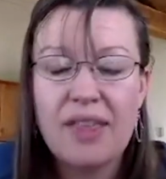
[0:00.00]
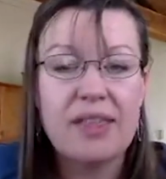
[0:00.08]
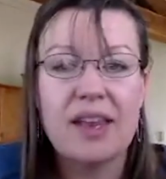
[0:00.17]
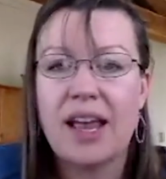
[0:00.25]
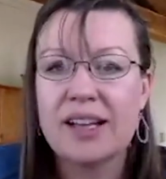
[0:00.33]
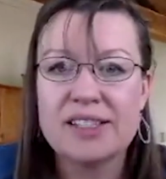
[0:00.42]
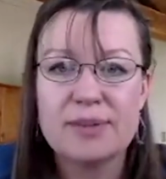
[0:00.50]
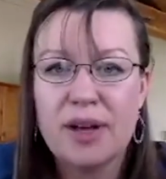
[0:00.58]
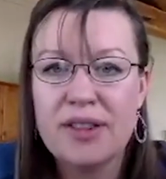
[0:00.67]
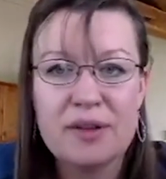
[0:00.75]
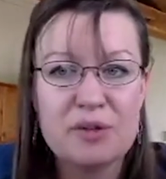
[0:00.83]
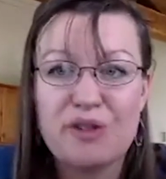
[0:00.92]
And then the
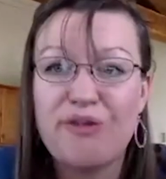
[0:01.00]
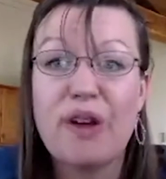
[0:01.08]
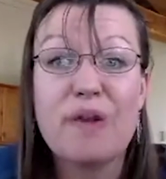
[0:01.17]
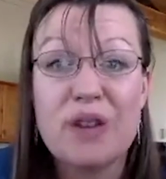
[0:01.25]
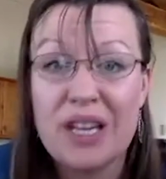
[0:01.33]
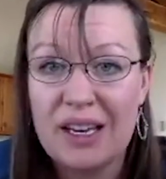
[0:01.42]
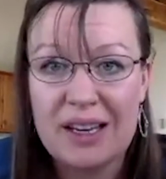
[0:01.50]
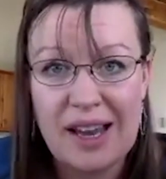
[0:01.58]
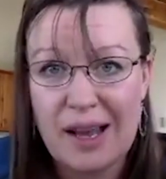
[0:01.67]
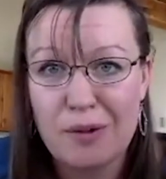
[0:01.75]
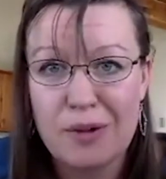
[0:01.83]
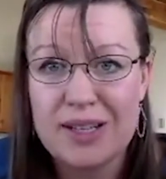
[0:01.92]
next month it was
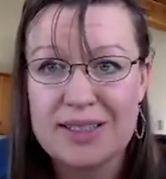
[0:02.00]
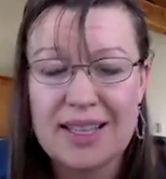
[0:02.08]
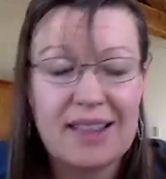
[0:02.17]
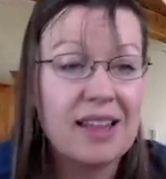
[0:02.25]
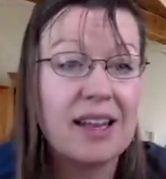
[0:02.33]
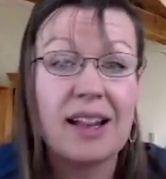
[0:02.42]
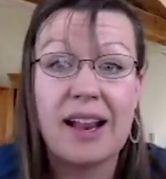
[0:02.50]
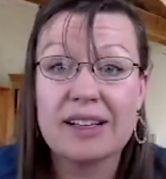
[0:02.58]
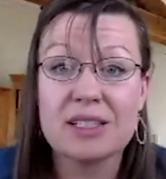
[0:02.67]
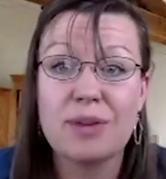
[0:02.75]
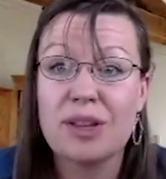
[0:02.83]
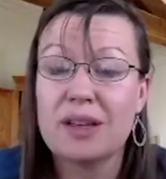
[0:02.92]
15 day ones. And then the
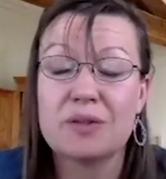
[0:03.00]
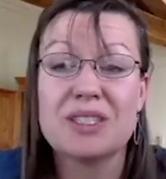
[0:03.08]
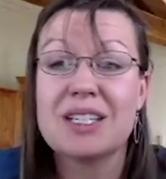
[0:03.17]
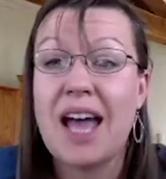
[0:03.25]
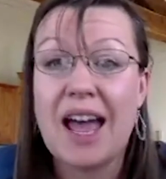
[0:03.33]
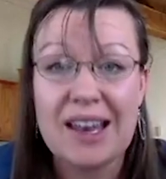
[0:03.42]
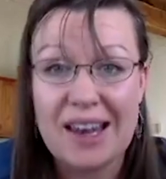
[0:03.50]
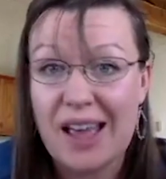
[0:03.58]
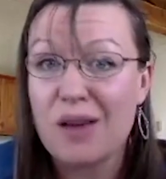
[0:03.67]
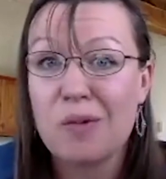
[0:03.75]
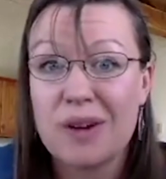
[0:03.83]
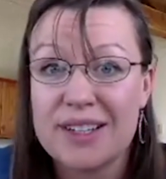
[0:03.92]
next month it was
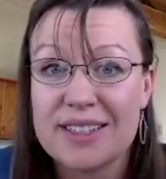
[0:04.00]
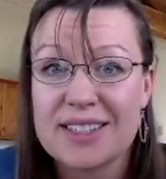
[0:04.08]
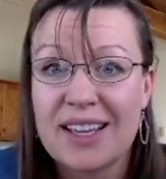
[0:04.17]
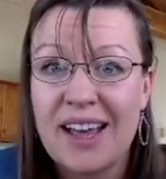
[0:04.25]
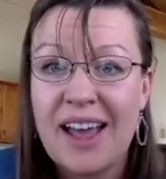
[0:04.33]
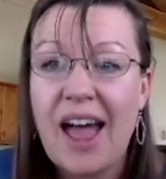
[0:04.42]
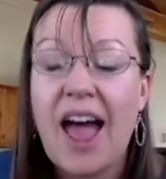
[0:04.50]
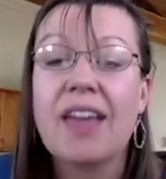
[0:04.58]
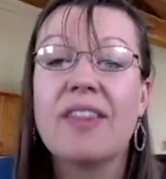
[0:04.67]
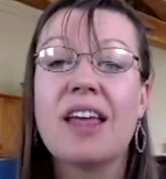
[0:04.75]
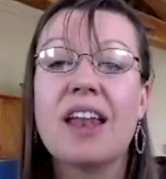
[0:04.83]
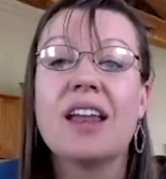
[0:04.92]
10 day ones.
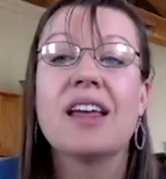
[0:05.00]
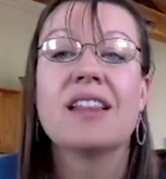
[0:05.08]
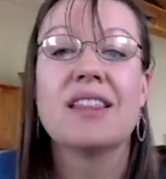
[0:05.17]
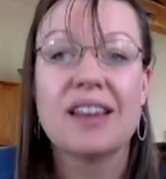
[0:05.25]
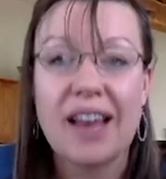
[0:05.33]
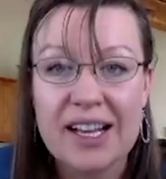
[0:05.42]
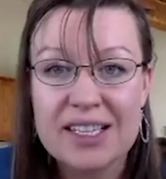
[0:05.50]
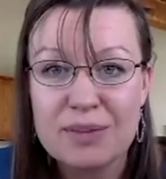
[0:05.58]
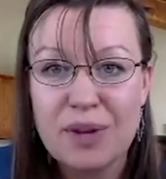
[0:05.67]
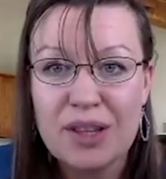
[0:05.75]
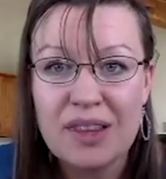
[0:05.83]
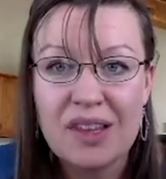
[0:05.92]
And then the
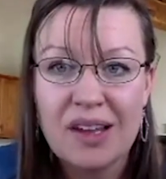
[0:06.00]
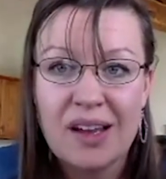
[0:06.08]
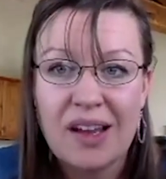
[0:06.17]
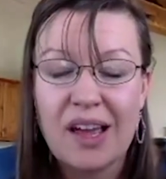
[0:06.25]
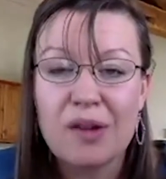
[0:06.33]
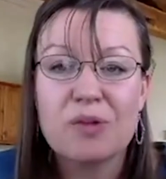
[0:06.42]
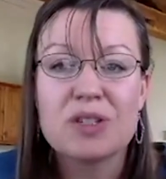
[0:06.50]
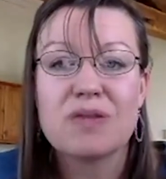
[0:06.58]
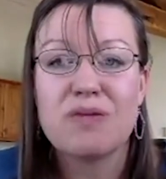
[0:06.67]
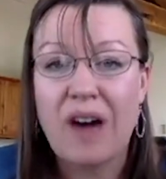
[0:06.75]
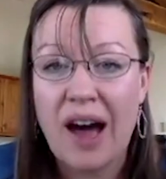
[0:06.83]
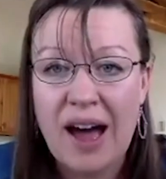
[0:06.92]
next month
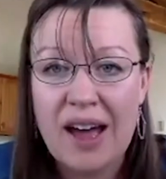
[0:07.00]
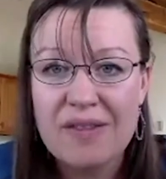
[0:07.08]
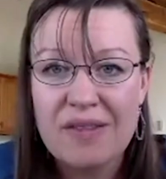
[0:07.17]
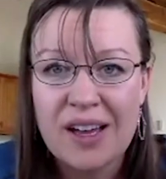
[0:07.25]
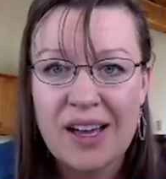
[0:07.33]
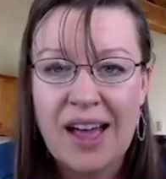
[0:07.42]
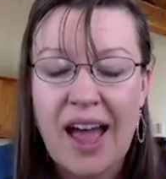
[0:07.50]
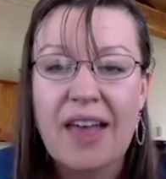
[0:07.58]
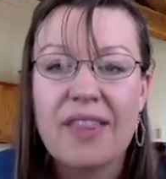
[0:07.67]
it was 5.